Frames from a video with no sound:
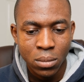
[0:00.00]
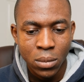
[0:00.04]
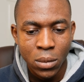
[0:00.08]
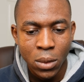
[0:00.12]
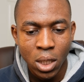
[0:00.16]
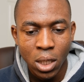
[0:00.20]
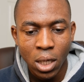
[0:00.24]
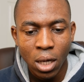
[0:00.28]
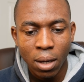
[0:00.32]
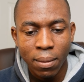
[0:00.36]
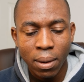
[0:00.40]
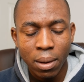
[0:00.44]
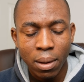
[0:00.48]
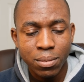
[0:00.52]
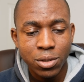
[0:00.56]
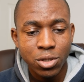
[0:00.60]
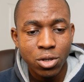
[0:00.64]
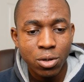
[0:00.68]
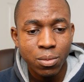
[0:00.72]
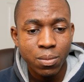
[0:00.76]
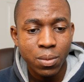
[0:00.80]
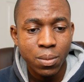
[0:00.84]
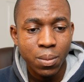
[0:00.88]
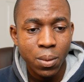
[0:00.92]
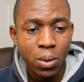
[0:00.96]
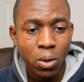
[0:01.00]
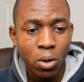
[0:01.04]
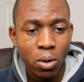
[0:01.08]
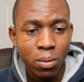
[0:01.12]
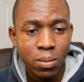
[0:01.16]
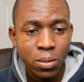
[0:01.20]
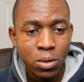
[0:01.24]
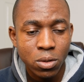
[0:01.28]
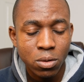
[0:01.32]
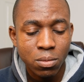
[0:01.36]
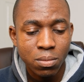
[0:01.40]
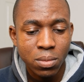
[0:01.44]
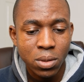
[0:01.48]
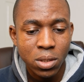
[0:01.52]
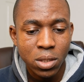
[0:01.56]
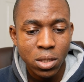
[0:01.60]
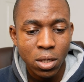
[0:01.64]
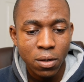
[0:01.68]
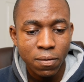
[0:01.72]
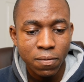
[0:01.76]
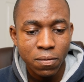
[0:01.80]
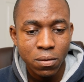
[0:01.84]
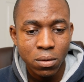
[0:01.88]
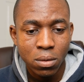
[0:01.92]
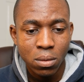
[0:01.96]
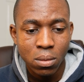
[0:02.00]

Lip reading: Yeah, my bishop will be coming to b7.